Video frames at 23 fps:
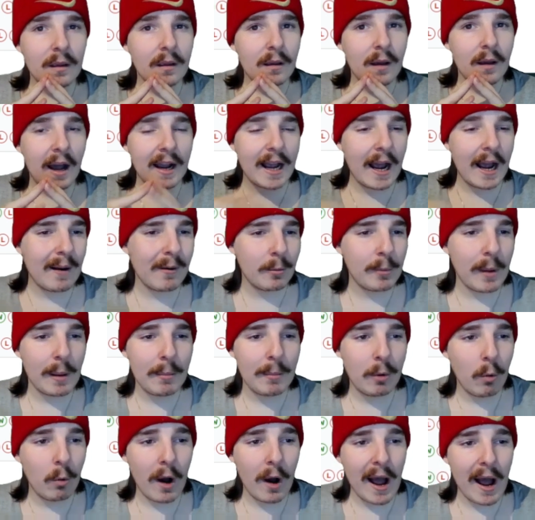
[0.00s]
I can't
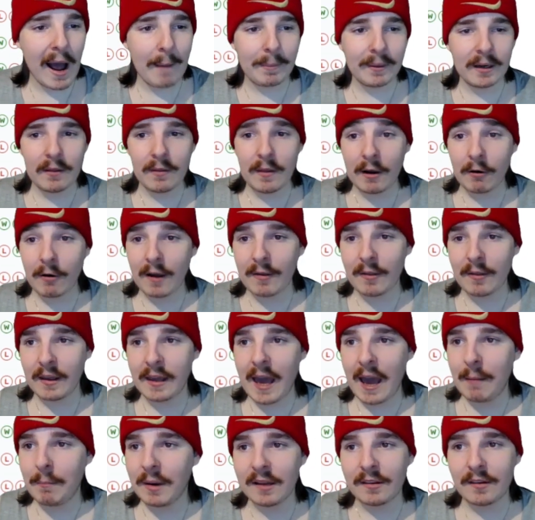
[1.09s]
remember what happened in their other
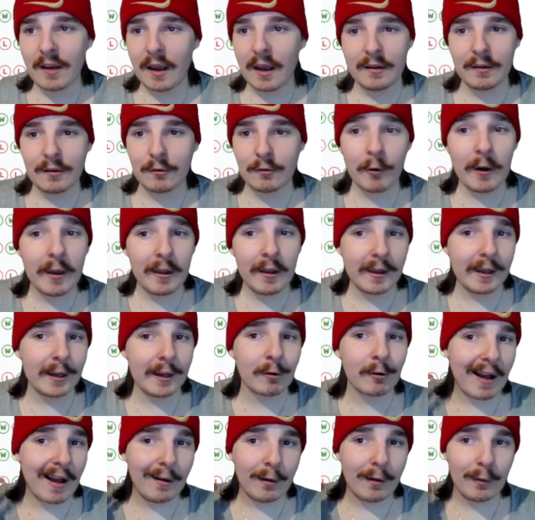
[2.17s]
game, but it's really
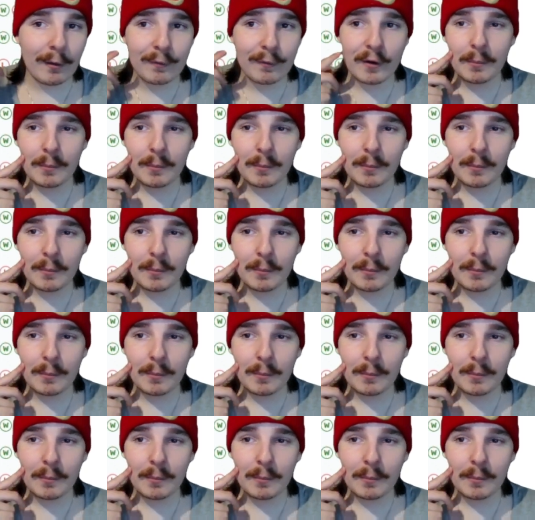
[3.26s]
irrelevant,